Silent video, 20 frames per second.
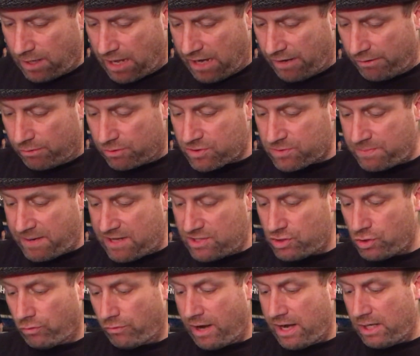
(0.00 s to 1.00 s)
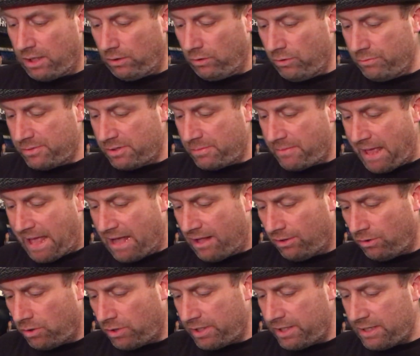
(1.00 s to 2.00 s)
aerospace grade aluminum
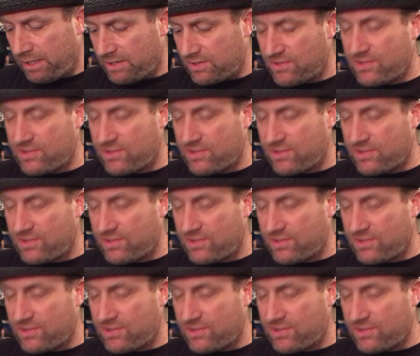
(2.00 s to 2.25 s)
alloy